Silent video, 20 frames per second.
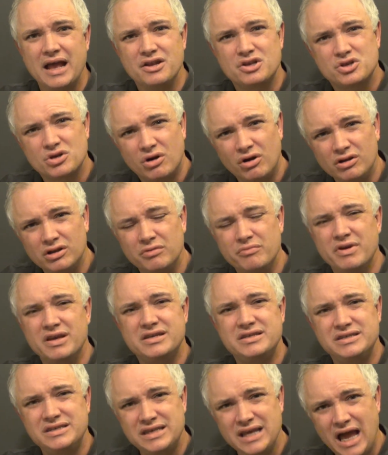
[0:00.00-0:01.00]
told them his
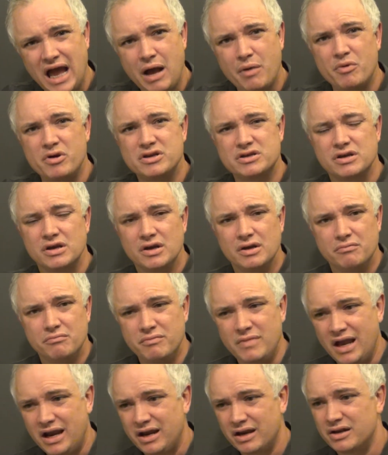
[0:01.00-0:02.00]
dad was
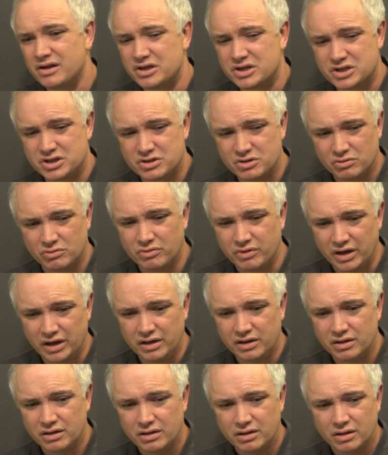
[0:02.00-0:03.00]
making a story